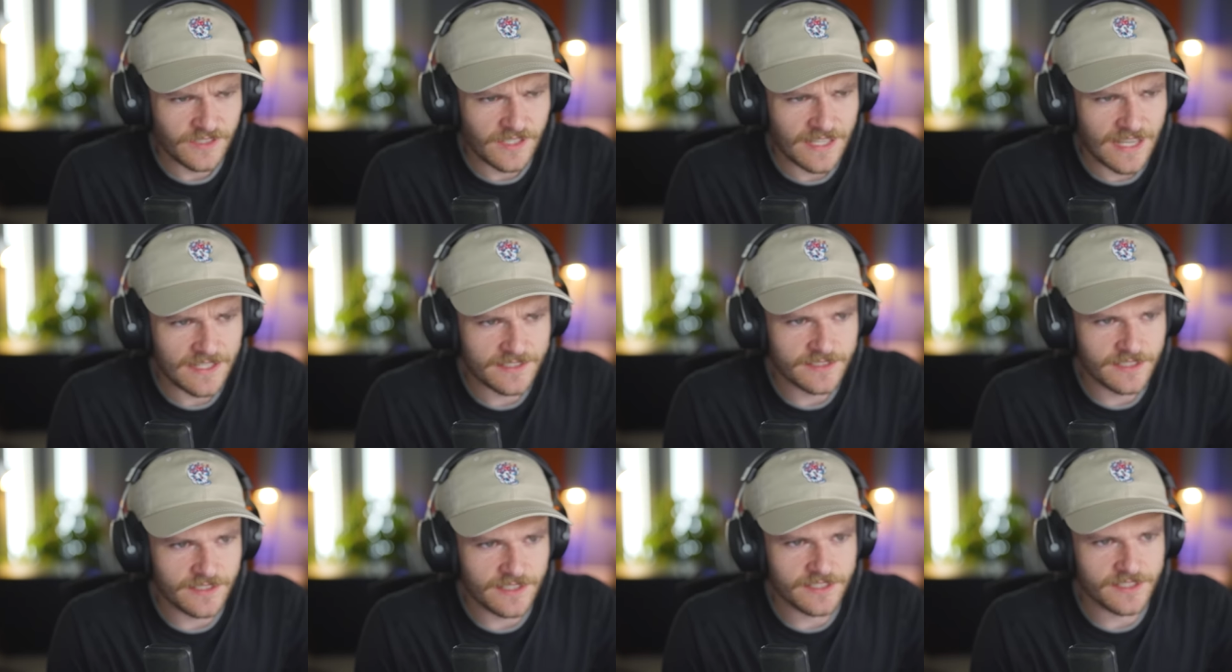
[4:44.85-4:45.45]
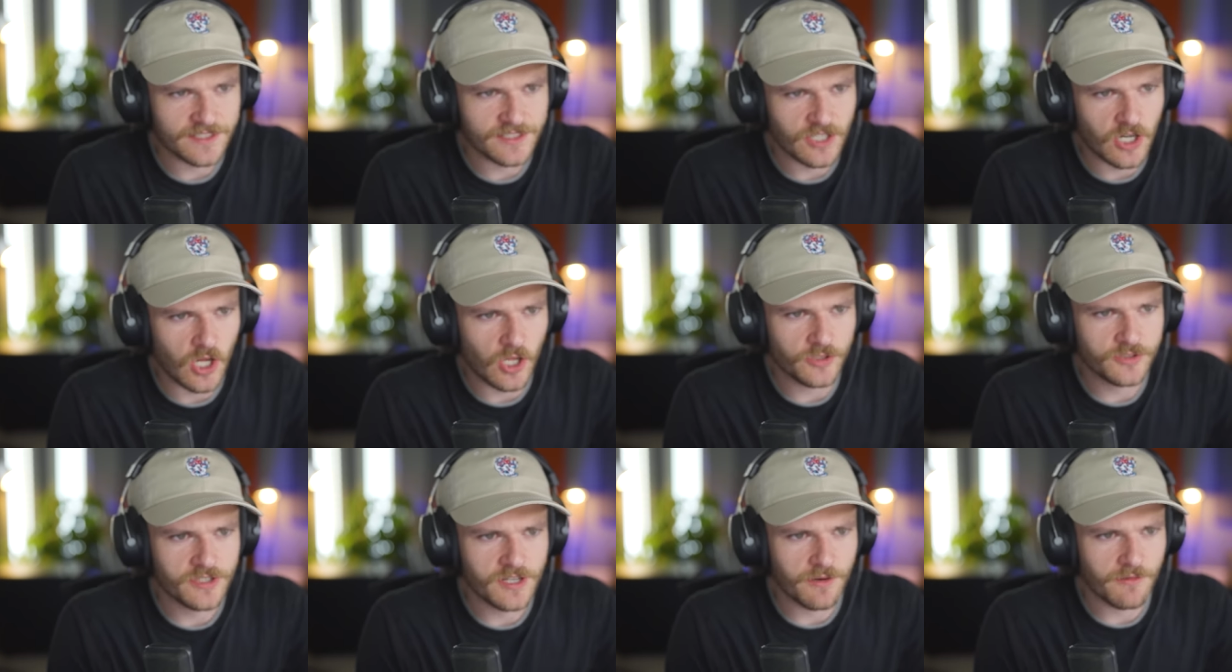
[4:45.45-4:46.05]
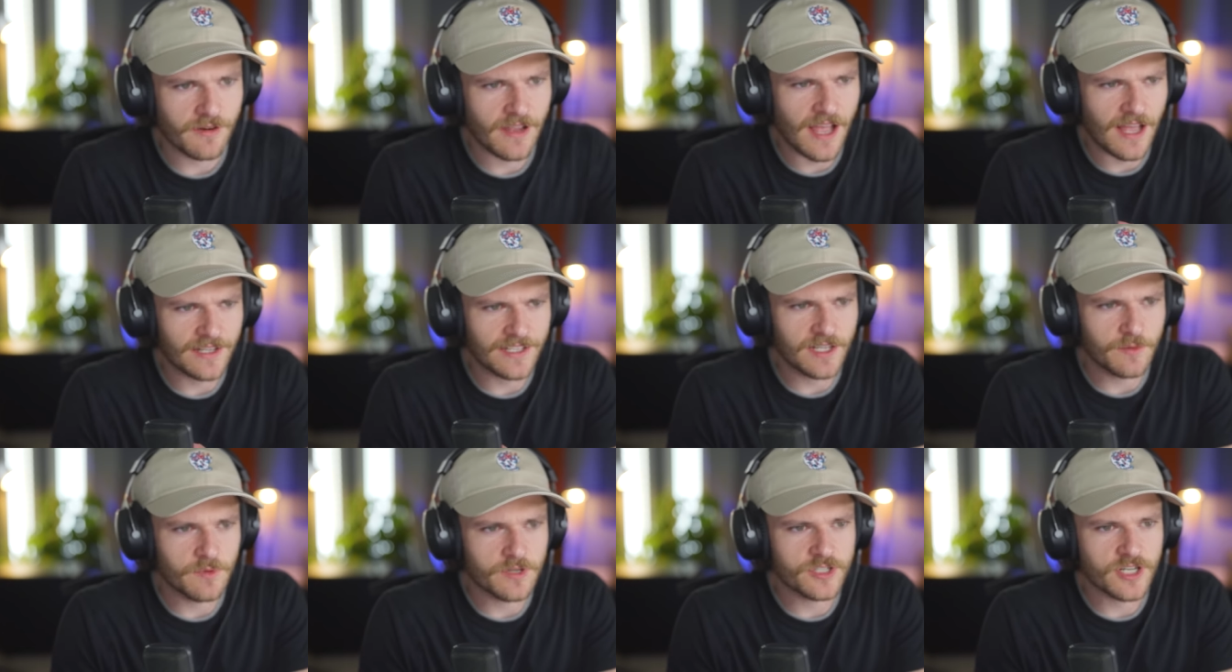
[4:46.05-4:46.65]
So I guess this is an alternate
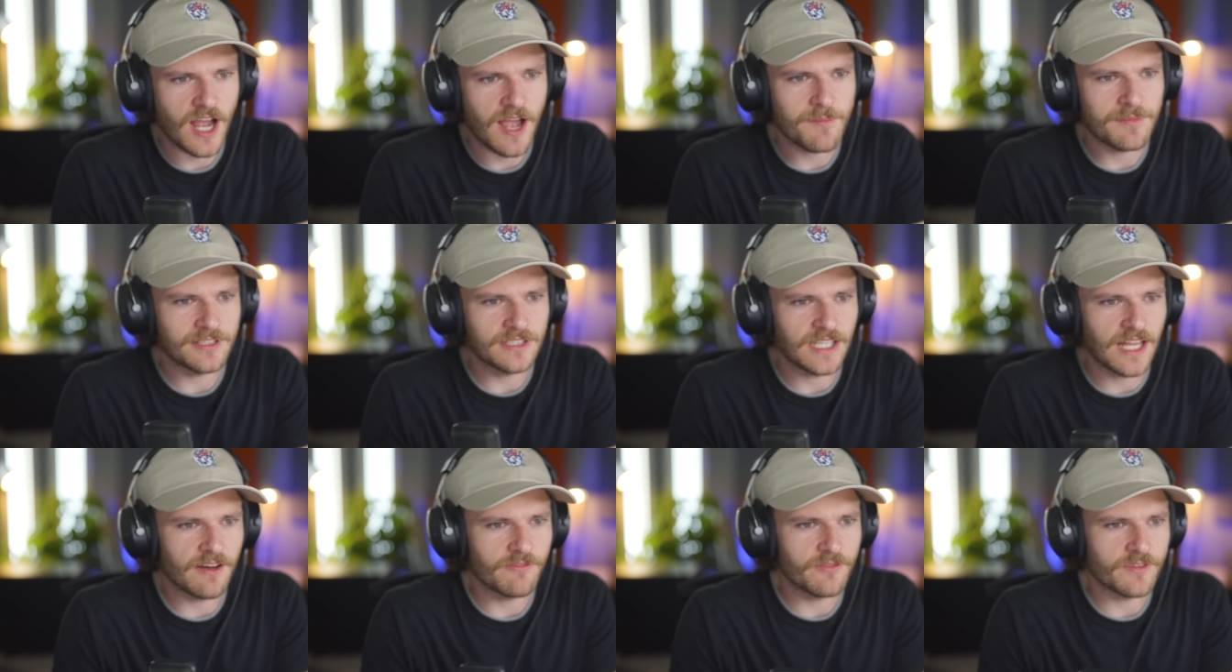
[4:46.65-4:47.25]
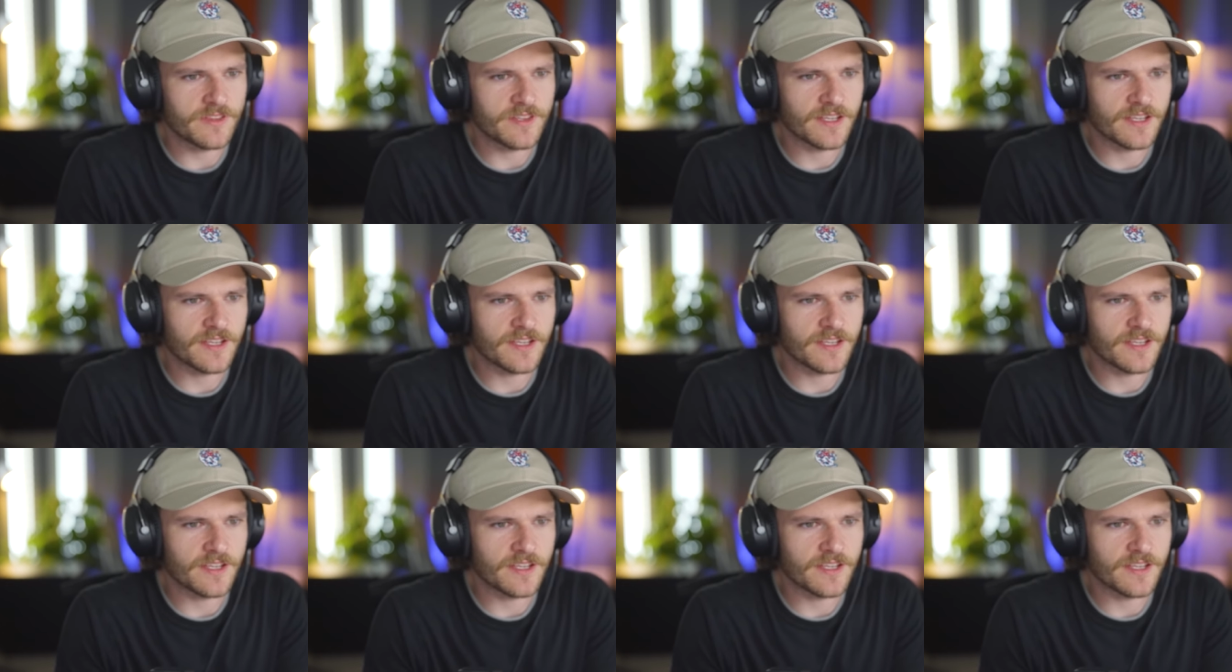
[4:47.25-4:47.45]
reality in which I'm in love with